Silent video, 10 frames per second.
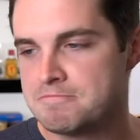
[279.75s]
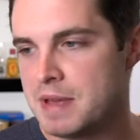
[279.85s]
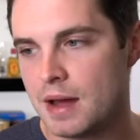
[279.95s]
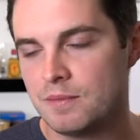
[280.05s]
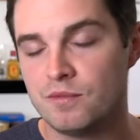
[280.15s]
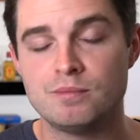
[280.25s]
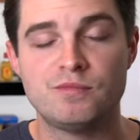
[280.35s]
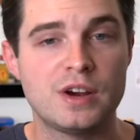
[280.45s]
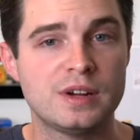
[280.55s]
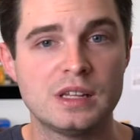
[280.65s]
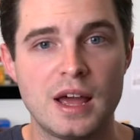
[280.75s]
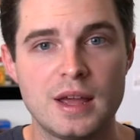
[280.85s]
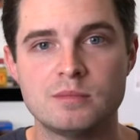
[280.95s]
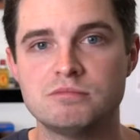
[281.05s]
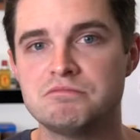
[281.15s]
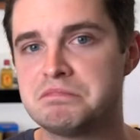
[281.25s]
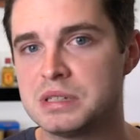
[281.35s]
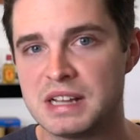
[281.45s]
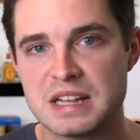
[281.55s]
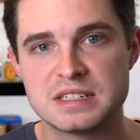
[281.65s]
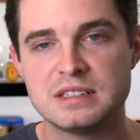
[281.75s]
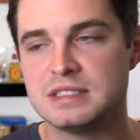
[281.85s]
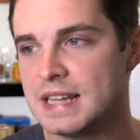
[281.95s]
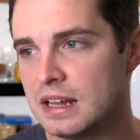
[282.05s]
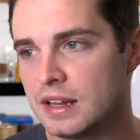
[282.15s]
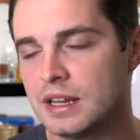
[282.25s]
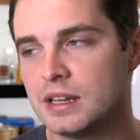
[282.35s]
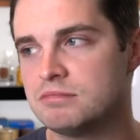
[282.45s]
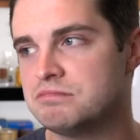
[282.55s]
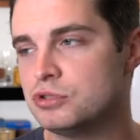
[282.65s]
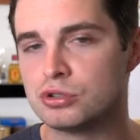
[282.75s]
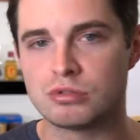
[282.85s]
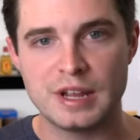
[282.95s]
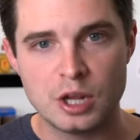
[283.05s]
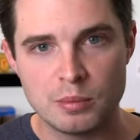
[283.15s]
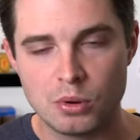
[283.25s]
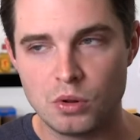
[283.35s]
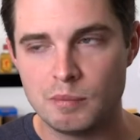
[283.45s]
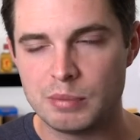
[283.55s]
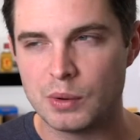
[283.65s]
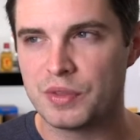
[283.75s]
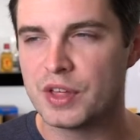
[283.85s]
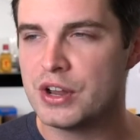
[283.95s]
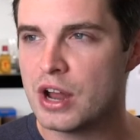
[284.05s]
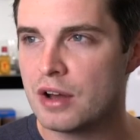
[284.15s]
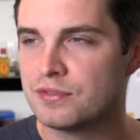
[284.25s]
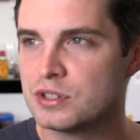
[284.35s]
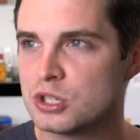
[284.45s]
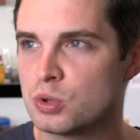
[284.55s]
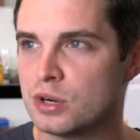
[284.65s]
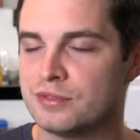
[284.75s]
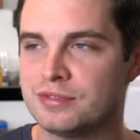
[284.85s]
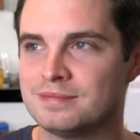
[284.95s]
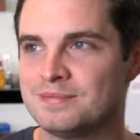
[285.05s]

Yeah, very light, pleasant, delicate, drinkable, but with enough sort of